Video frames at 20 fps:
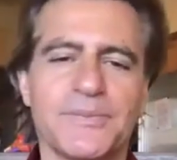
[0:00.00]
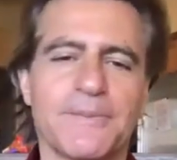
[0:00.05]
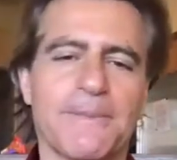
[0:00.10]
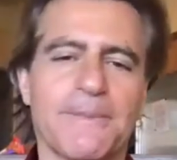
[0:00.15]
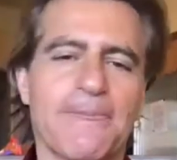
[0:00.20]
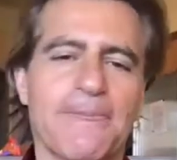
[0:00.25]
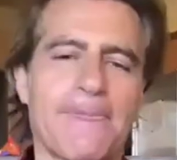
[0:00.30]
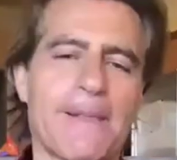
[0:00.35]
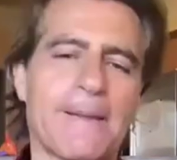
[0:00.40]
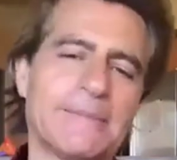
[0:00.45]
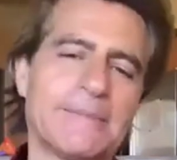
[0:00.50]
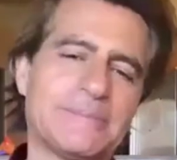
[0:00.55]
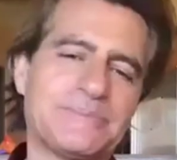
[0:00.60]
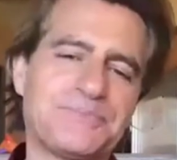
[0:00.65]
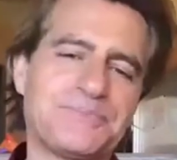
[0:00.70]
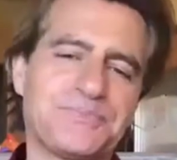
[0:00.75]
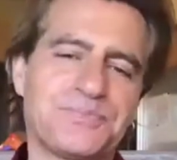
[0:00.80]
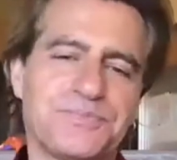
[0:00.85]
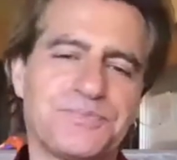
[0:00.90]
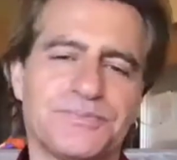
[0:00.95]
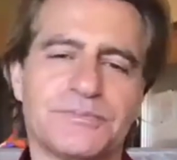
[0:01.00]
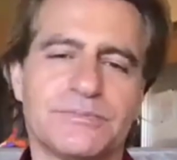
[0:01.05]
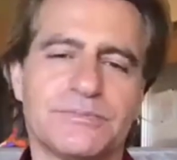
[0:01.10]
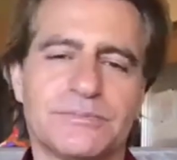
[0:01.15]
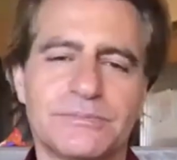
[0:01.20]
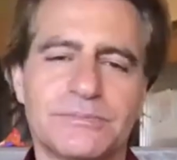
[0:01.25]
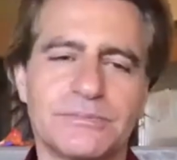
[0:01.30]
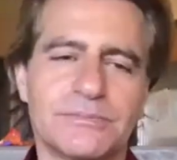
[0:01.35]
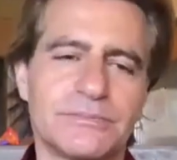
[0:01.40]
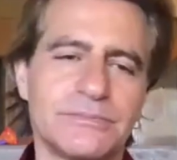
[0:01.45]

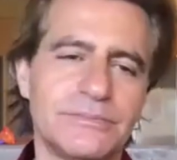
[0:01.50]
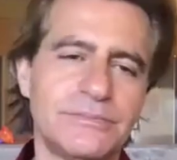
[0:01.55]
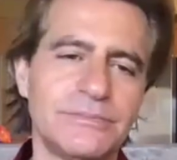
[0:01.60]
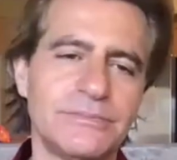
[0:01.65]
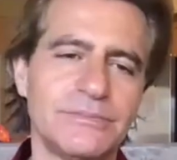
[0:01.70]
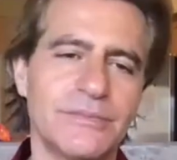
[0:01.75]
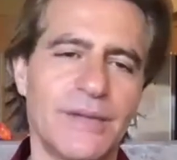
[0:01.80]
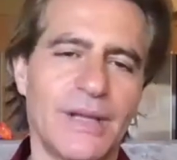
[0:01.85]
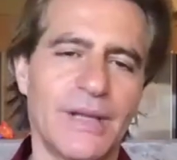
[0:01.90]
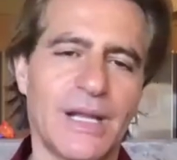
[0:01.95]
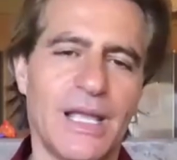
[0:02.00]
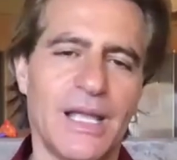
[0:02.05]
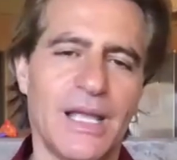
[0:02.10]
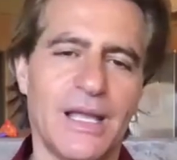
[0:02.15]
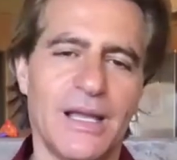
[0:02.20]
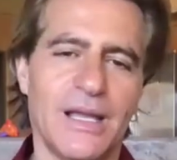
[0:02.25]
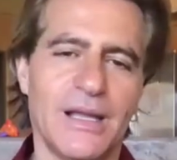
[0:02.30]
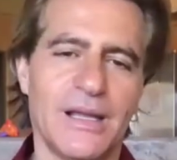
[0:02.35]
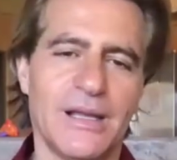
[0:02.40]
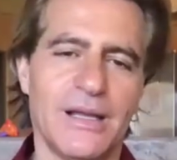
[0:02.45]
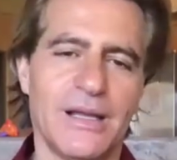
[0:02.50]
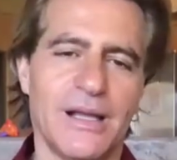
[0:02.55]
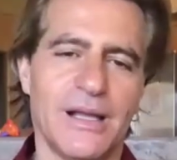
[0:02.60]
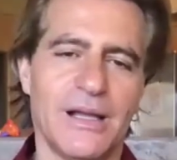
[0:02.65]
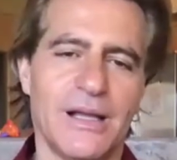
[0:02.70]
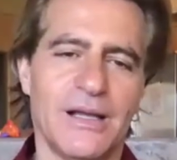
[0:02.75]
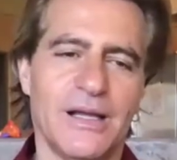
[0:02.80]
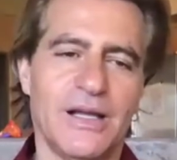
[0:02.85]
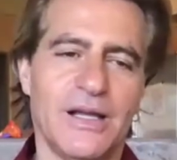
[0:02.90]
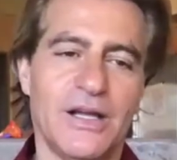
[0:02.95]

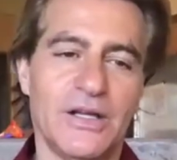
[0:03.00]
[no speech]